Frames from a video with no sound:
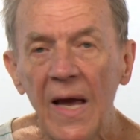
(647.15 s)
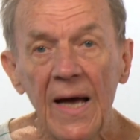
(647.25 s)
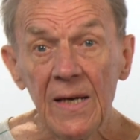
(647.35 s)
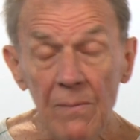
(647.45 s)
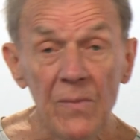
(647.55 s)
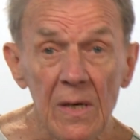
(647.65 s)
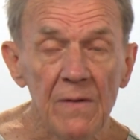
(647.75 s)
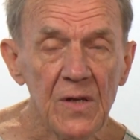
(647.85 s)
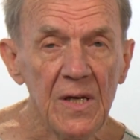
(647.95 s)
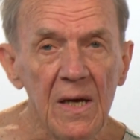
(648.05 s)
And in the middle
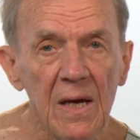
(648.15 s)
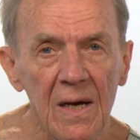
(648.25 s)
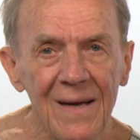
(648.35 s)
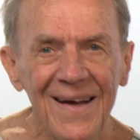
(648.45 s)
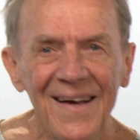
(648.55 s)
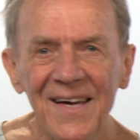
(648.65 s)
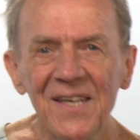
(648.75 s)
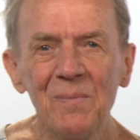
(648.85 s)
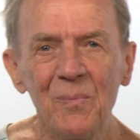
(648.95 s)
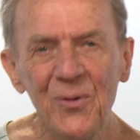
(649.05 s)
of the year,
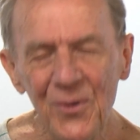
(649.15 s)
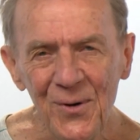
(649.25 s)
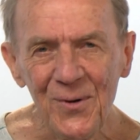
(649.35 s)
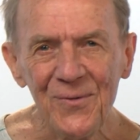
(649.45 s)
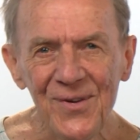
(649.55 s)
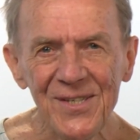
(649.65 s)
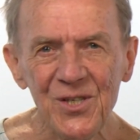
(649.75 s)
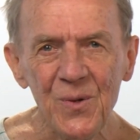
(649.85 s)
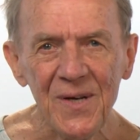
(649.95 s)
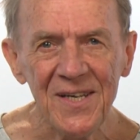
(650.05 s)
he'd improved
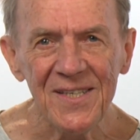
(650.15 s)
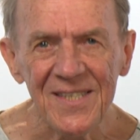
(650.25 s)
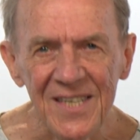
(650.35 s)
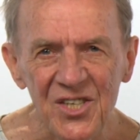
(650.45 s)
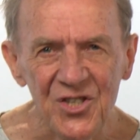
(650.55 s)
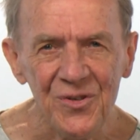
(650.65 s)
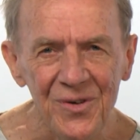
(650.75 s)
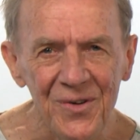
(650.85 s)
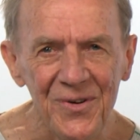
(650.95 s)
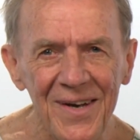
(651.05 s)
to a
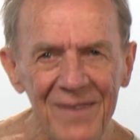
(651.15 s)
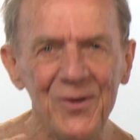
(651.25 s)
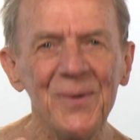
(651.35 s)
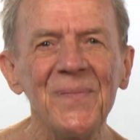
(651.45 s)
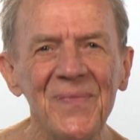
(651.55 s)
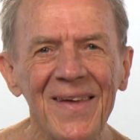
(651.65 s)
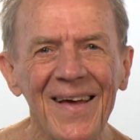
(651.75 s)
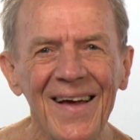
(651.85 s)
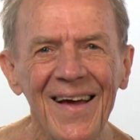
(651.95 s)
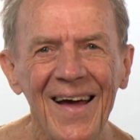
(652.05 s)
6-year-old level.
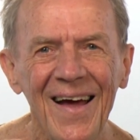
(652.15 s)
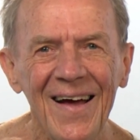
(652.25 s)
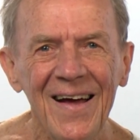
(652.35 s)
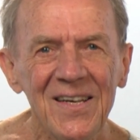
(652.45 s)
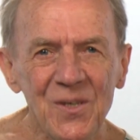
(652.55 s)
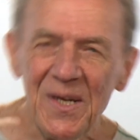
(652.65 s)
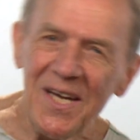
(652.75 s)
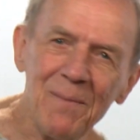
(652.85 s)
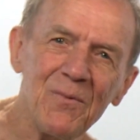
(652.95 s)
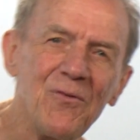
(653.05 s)
So he
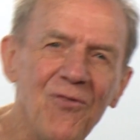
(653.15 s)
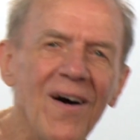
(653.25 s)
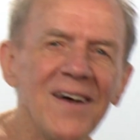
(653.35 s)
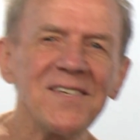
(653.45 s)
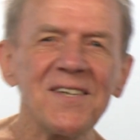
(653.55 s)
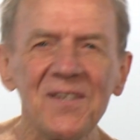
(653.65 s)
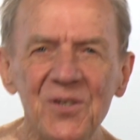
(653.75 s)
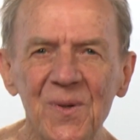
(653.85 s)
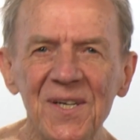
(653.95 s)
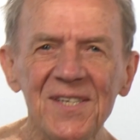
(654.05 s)
kept revising the
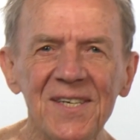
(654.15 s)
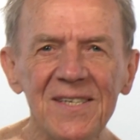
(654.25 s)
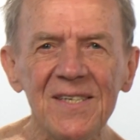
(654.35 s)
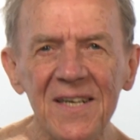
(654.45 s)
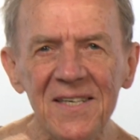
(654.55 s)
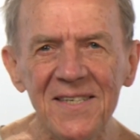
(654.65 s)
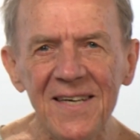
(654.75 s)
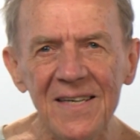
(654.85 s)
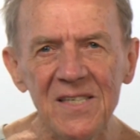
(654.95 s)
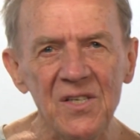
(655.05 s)
26 letter
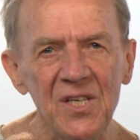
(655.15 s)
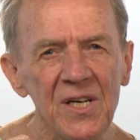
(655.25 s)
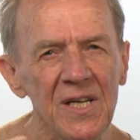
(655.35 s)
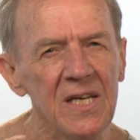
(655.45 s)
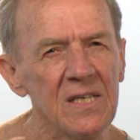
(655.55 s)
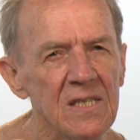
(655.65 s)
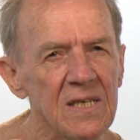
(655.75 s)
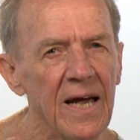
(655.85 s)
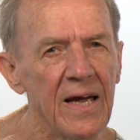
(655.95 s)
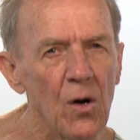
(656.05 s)
sounds until he could
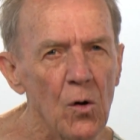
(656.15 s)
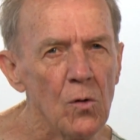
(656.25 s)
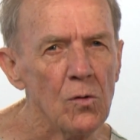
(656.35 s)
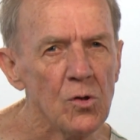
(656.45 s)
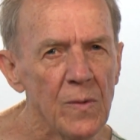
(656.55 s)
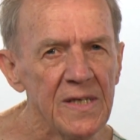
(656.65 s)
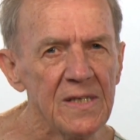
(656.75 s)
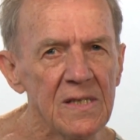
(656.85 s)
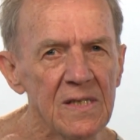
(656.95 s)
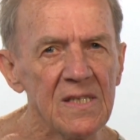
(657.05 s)
say all
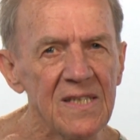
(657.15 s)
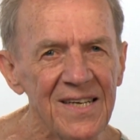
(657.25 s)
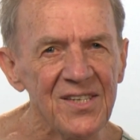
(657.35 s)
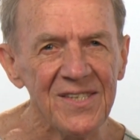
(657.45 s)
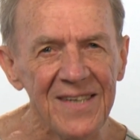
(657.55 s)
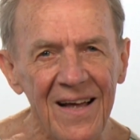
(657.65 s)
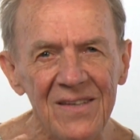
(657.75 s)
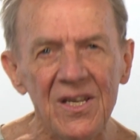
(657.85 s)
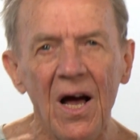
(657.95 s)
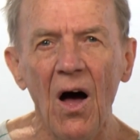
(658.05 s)
26 letter
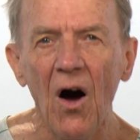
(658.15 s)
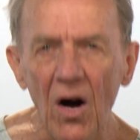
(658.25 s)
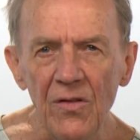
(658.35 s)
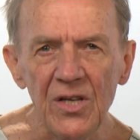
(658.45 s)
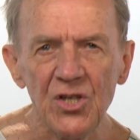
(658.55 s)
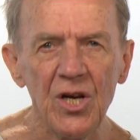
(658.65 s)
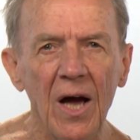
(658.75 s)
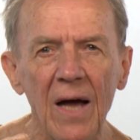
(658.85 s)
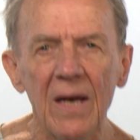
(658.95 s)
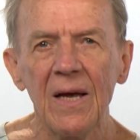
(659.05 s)
sounds on the
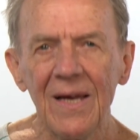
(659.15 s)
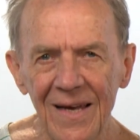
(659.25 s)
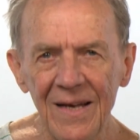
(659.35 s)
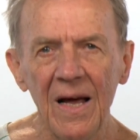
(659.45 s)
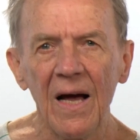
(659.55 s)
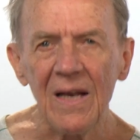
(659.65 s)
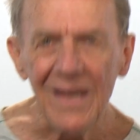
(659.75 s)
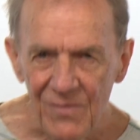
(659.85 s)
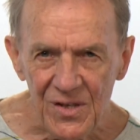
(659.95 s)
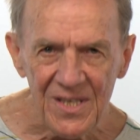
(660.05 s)
chart in
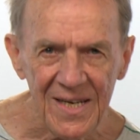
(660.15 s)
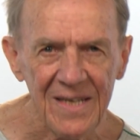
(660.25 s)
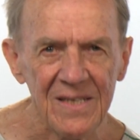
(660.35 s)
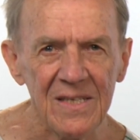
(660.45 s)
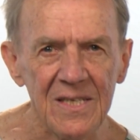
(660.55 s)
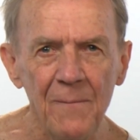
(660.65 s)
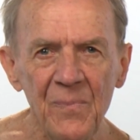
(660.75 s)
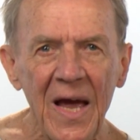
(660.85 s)
11 seconds